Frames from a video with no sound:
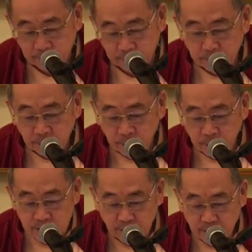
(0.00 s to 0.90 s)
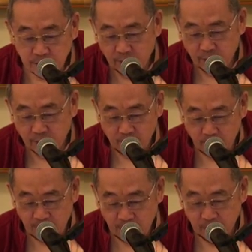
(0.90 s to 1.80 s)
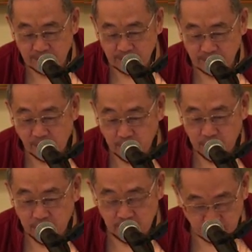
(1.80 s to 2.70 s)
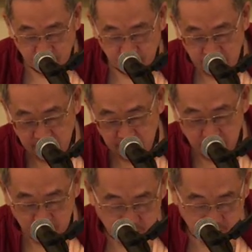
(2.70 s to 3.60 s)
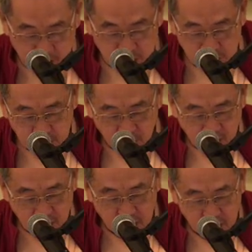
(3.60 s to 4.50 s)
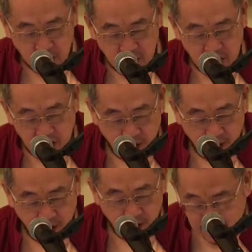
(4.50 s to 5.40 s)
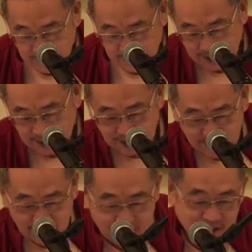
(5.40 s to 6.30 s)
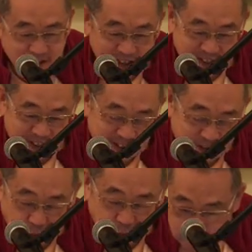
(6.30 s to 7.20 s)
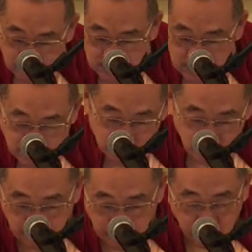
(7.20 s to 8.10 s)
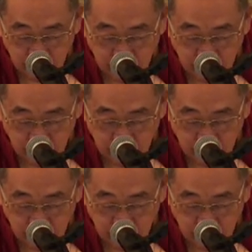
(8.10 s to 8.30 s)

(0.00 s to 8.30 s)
So therefore, whatever is accomplished by these persons in the varnashram system or as sannyasis or as avadutas or whatever, trying to get